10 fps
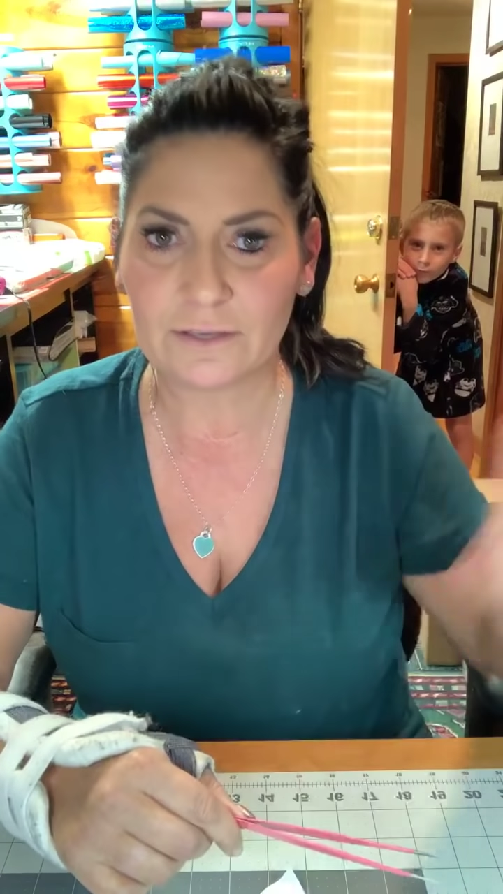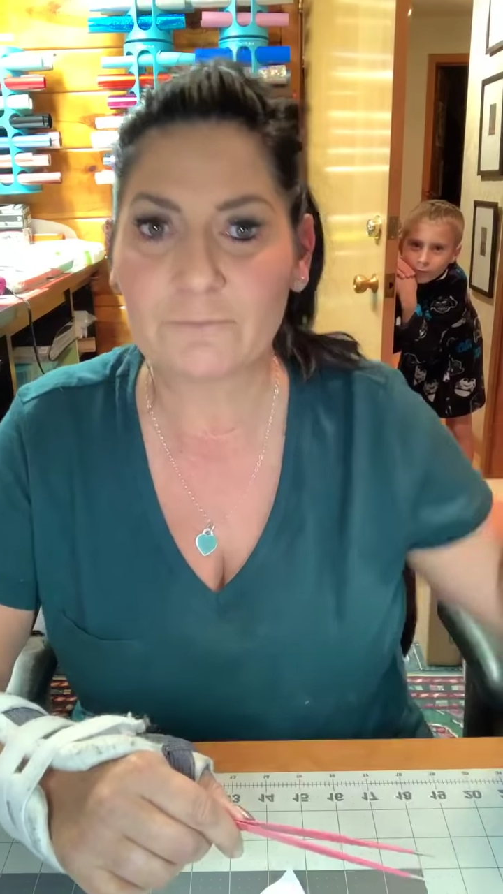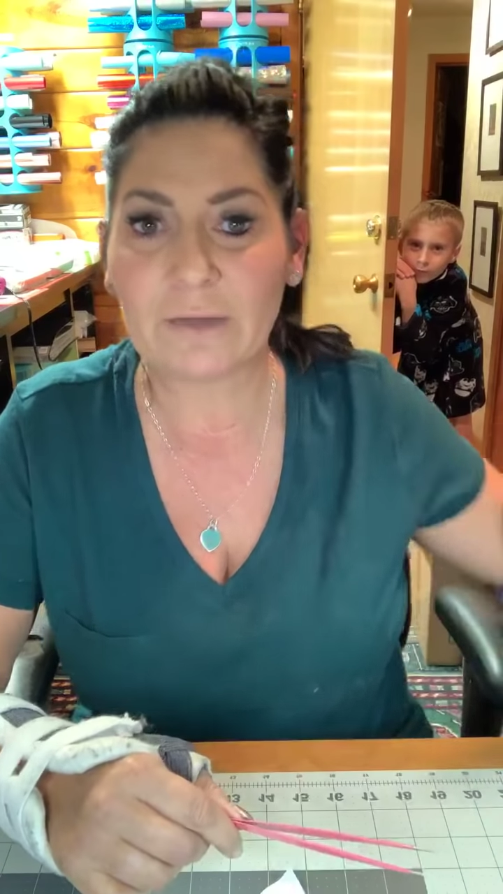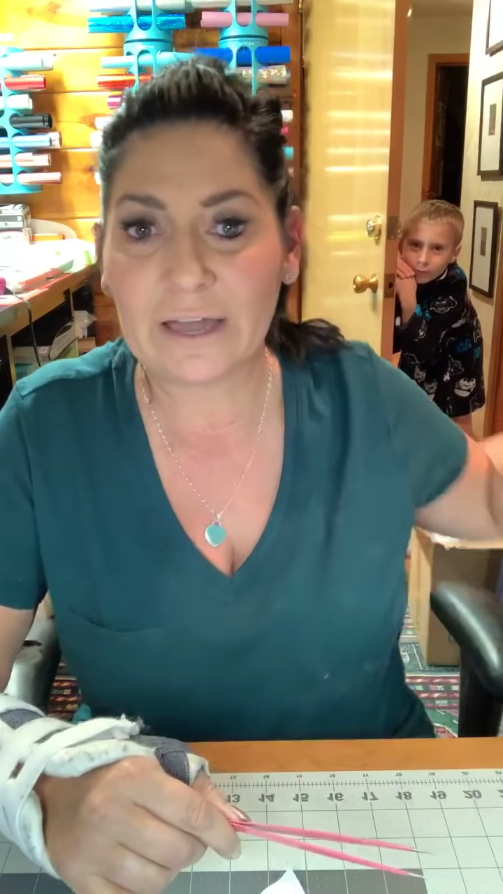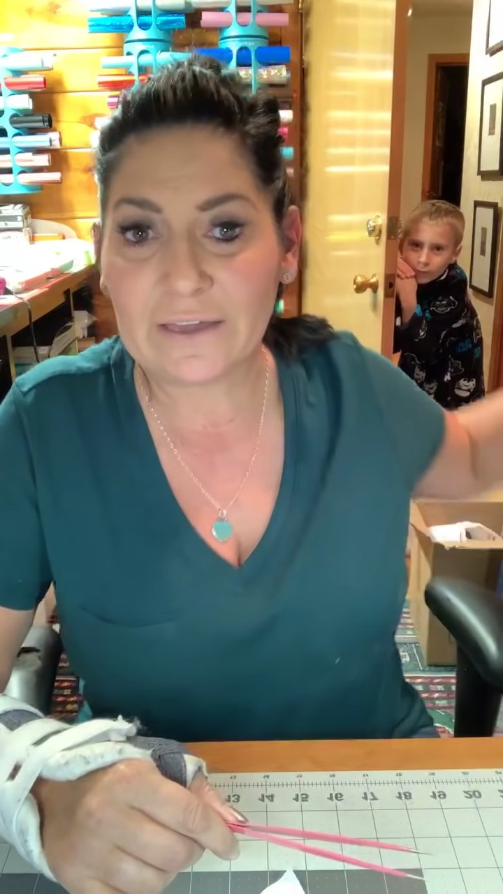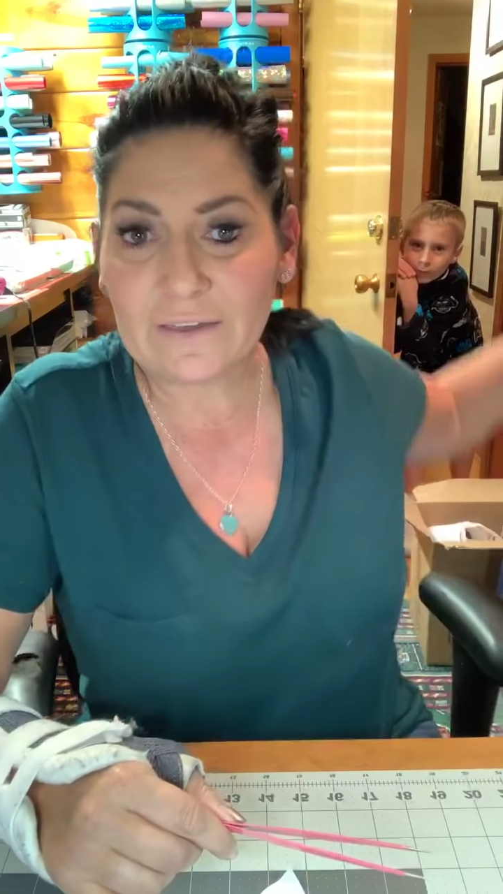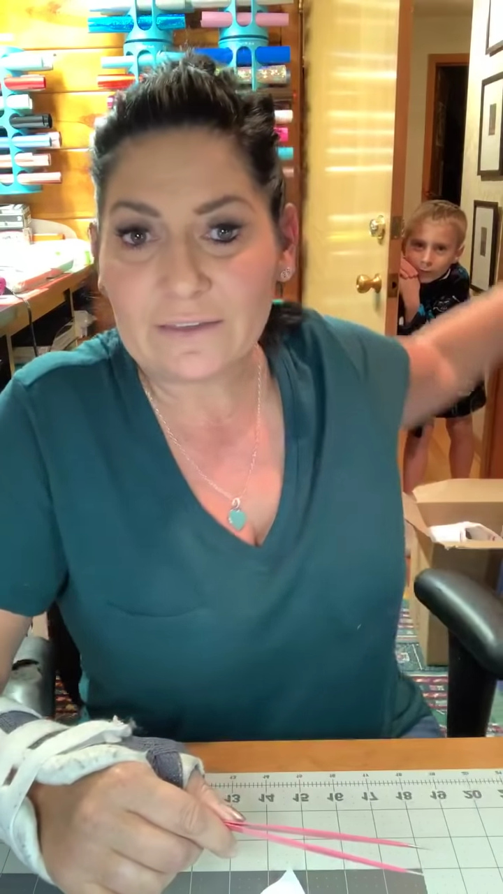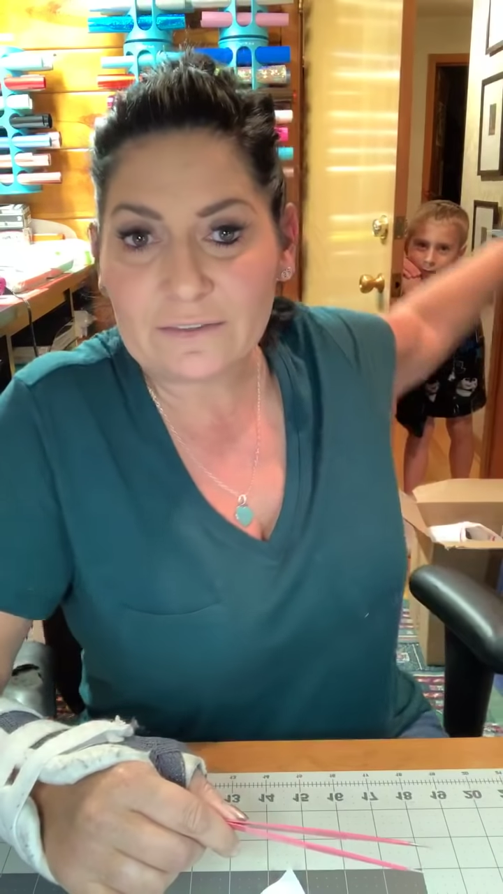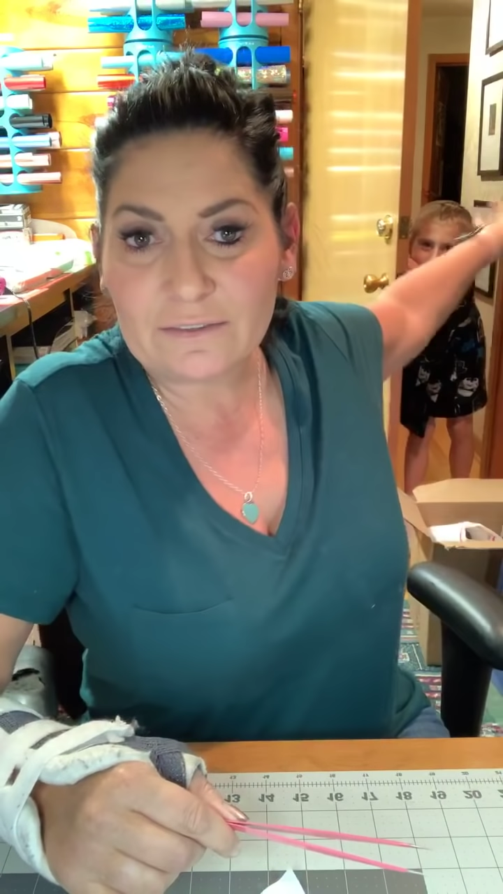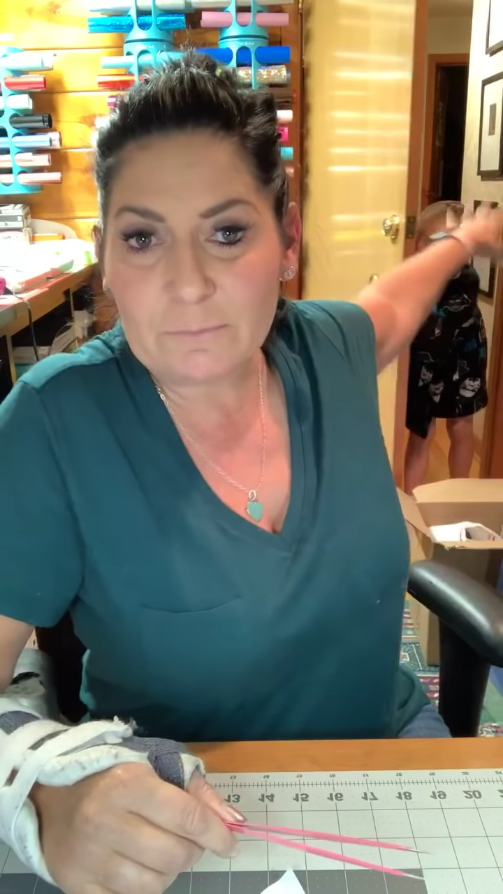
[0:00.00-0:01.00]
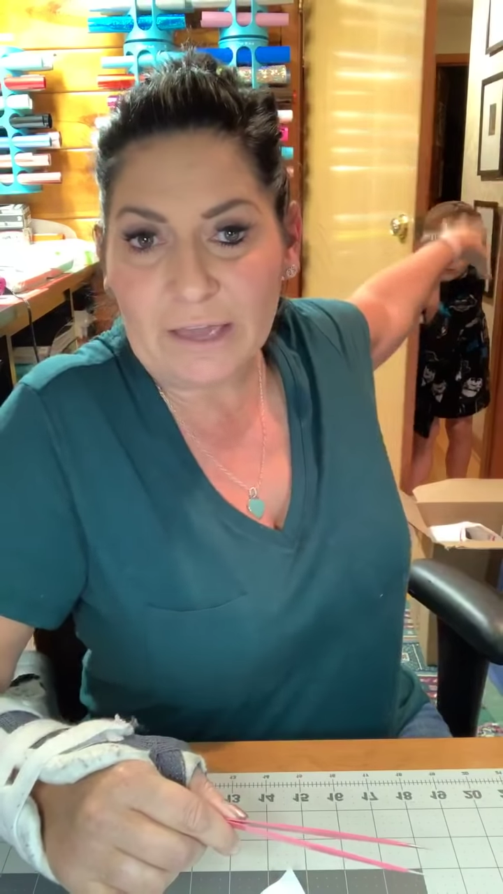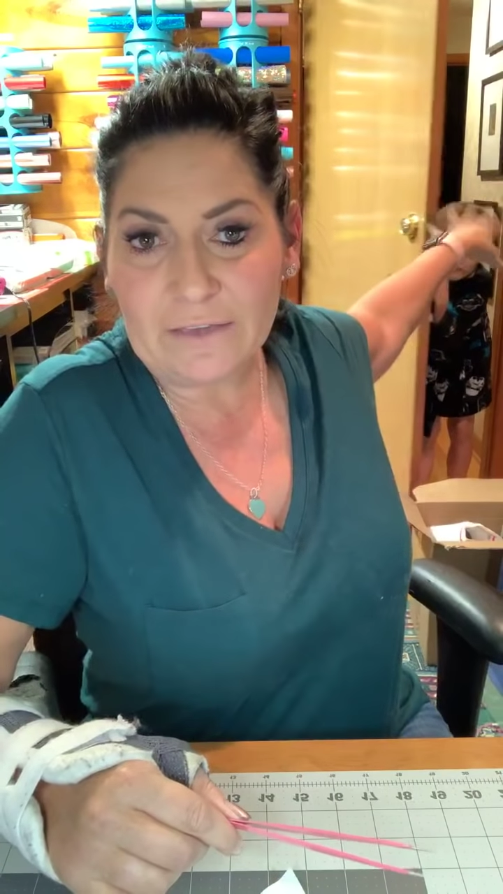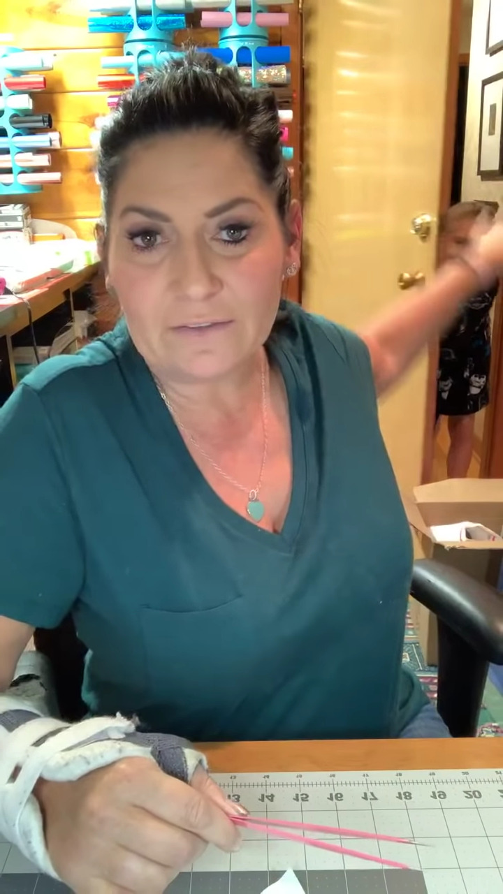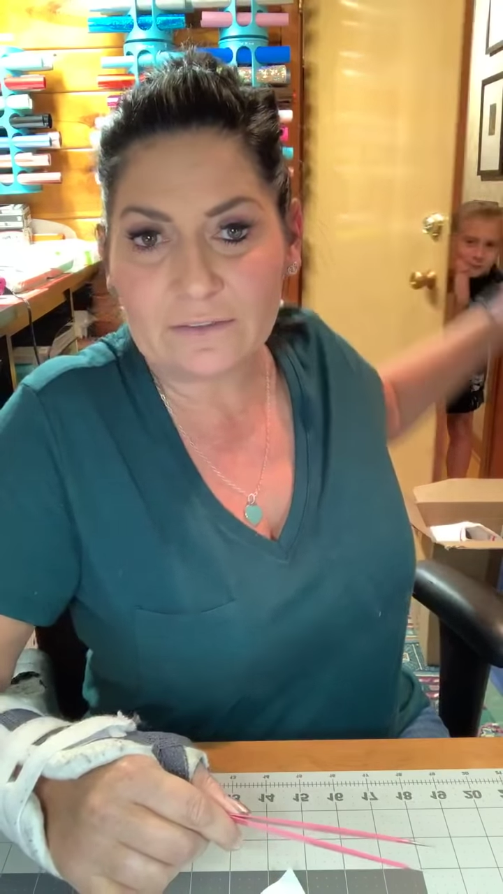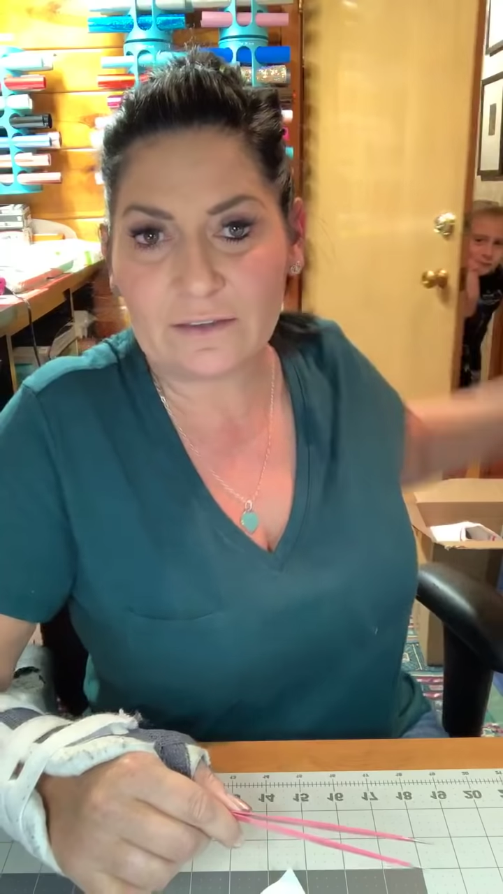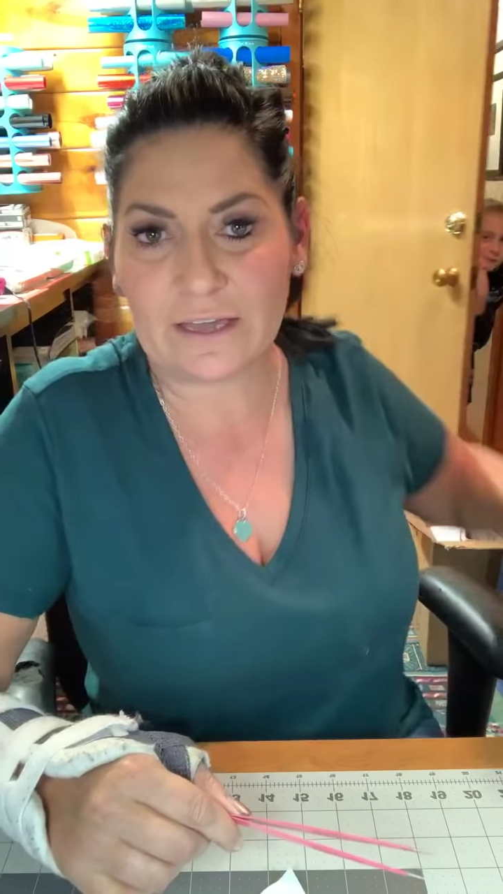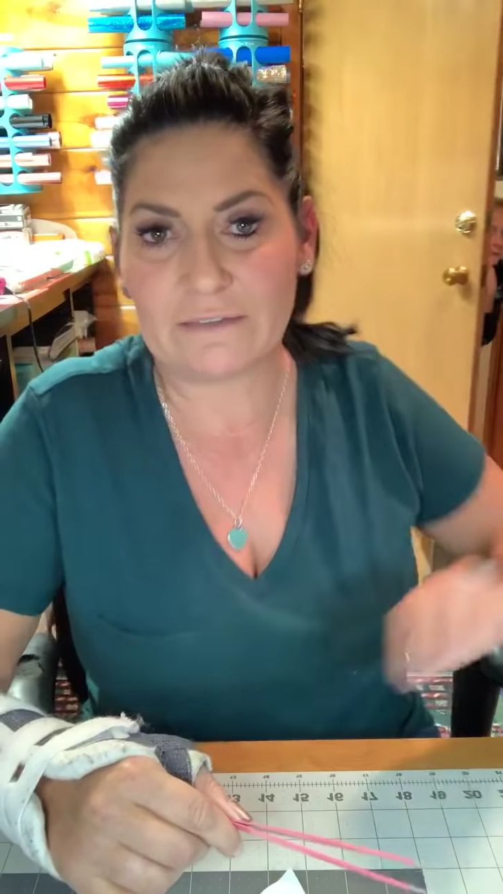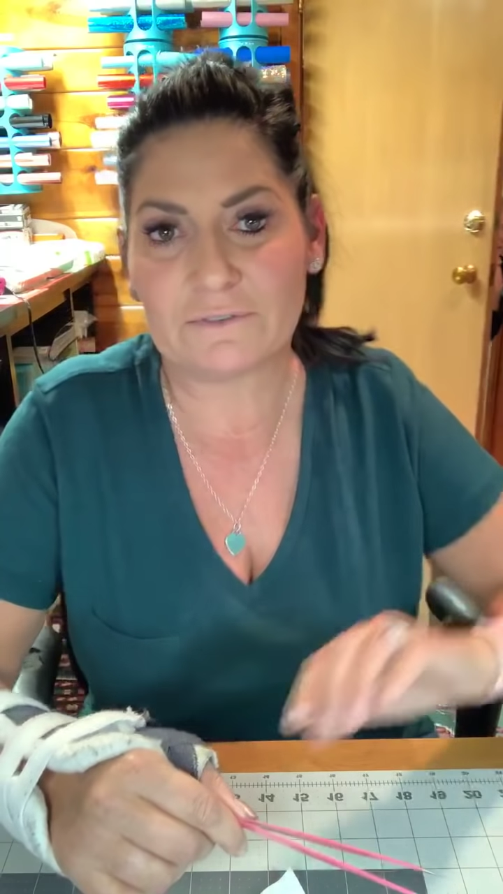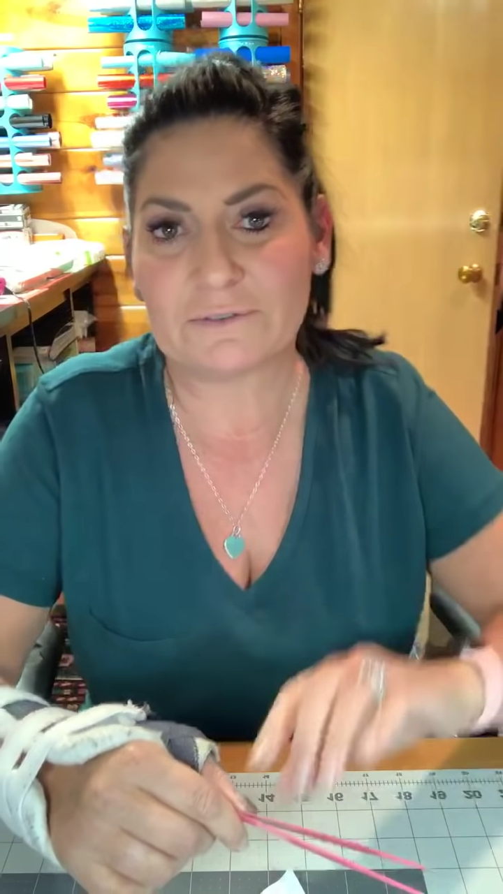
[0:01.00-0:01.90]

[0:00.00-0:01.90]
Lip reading: bye. I